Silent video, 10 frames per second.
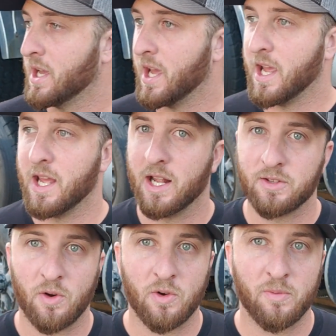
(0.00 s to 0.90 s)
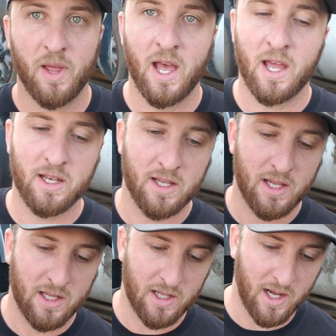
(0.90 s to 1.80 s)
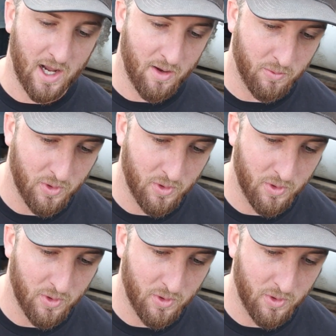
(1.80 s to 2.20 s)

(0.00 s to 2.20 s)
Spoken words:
and I told him that I